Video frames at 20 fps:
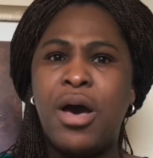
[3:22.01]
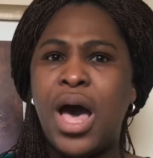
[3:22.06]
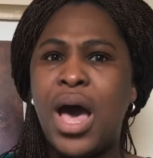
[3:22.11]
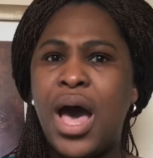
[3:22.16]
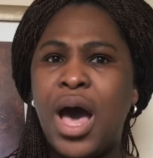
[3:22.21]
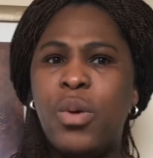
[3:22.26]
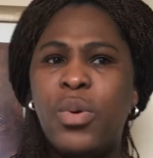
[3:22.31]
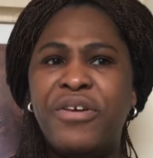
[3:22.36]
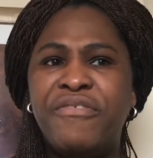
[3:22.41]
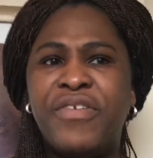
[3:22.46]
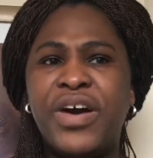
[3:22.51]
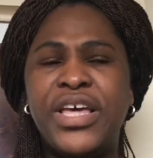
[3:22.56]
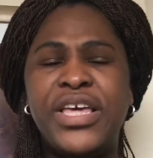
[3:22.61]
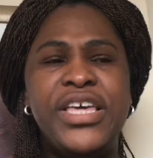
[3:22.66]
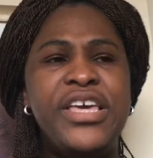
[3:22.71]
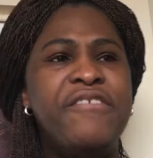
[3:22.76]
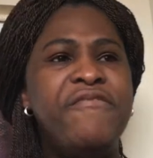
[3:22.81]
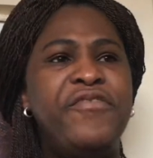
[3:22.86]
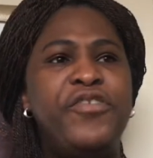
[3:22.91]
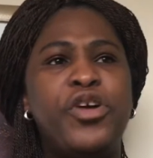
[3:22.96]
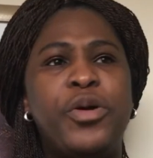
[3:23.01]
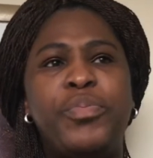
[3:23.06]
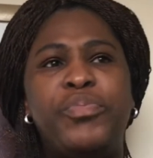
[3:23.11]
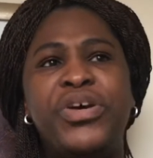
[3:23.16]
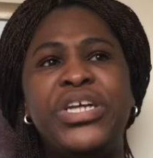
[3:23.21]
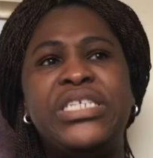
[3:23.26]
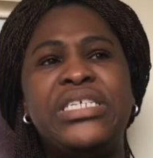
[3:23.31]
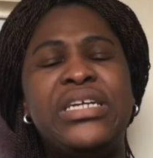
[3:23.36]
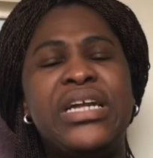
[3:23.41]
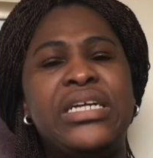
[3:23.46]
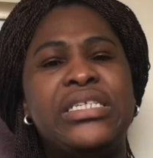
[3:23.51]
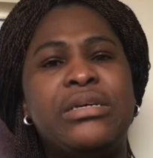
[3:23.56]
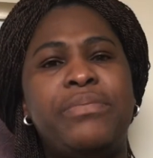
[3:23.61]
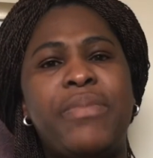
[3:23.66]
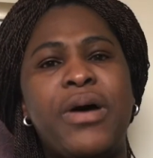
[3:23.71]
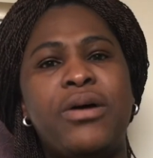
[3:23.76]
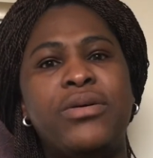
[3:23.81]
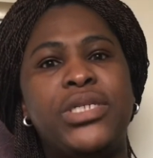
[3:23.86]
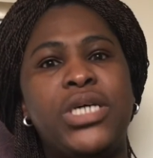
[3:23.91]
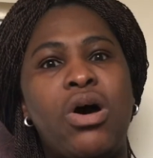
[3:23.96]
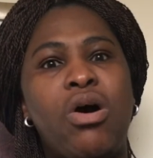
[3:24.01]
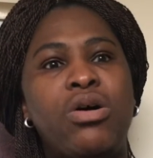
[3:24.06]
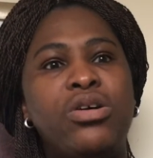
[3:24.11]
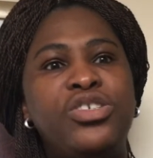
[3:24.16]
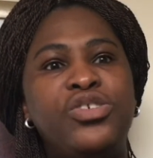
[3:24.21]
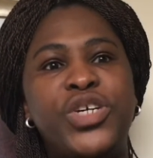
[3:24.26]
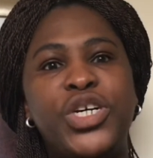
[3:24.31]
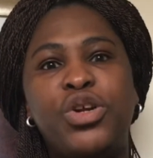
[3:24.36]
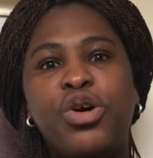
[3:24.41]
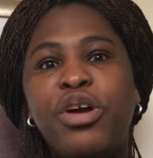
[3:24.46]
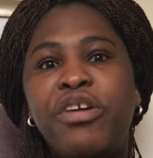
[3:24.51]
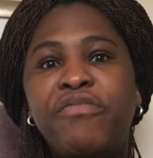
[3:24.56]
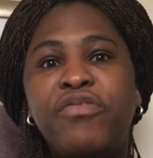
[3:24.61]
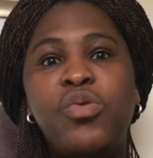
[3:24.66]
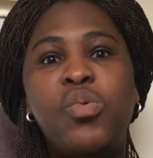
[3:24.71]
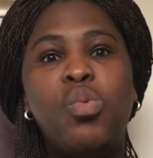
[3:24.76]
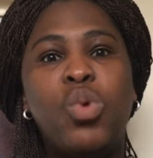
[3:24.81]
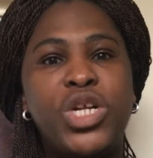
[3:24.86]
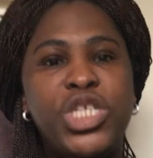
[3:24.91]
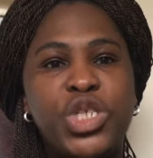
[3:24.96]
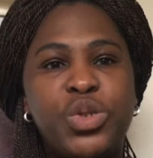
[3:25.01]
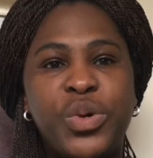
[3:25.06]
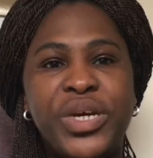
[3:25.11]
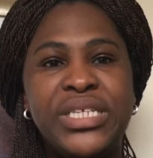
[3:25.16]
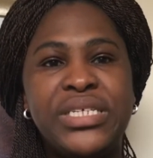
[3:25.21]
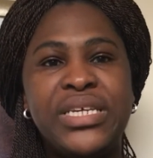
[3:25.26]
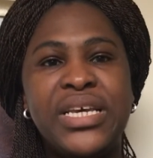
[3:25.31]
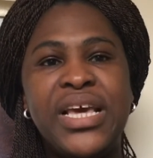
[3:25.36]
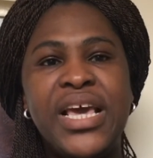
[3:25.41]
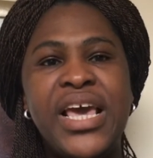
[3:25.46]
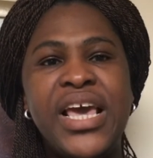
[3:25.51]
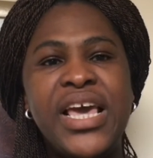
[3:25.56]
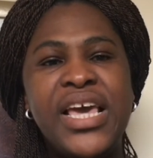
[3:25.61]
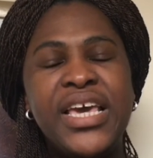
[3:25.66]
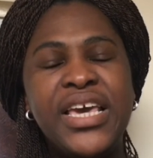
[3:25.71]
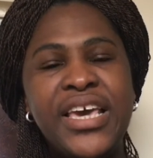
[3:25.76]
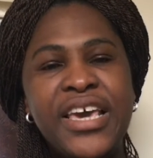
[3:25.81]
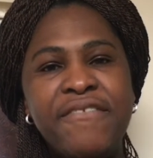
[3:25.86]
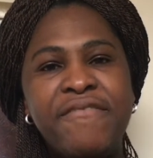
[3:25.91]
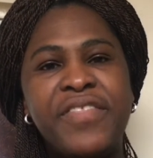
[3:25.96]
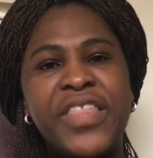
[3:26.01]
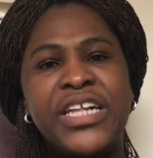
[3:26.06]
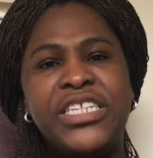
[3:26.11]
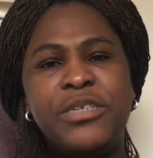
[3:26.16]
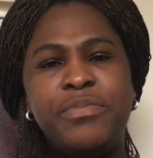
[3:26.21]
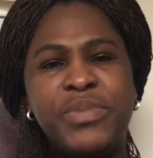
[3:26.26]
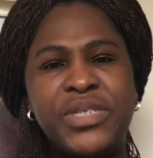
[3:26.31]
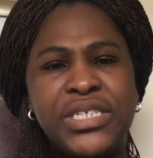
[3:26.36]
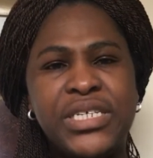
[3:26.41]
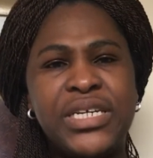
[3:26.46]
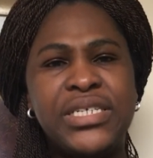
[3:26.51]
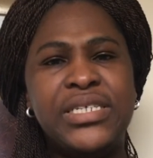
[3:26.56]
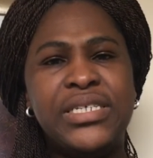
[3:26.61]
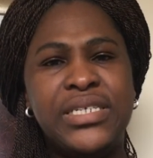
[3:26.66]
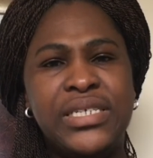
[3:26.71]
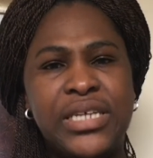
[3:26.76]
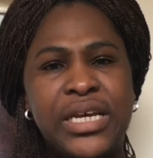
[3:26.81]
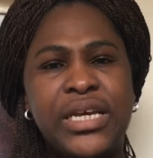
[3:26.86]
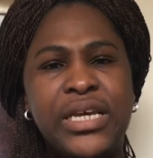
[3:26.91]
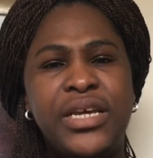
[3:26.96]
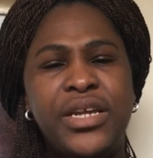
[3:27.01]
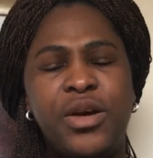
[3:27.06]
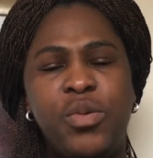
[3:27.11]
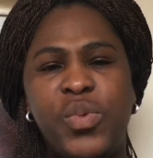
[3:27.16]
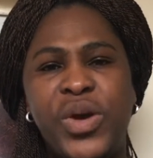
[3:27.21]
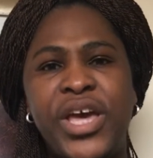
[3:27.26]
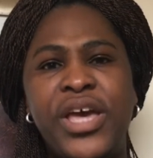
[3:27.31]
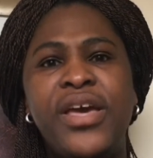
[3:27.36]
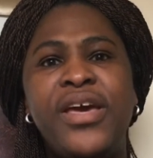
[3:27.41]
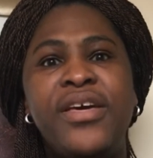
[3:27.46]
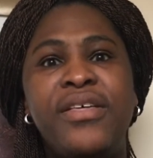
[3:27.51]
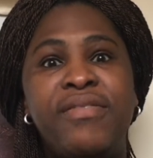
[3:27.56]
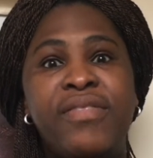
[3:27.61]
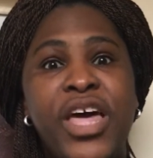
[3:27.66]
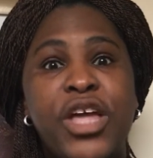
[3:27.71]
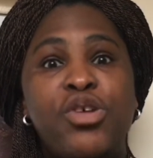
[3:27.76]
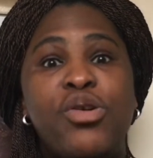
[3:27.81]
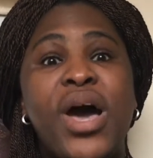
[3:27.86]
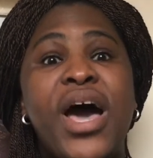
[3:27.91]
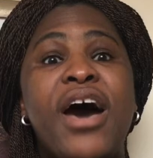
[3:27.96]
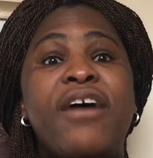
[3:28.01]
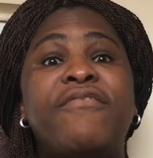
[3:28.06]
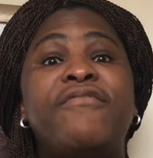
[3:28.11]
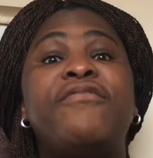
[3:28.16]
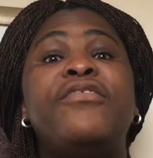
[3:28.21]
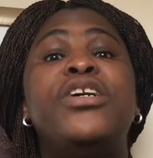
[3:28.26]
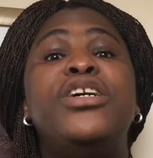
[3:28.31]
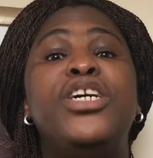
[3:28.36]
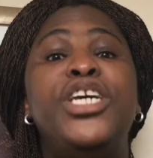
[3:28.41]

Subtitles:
However, if you're operating at about 100 or even 120, if 30% is taken away, then you have,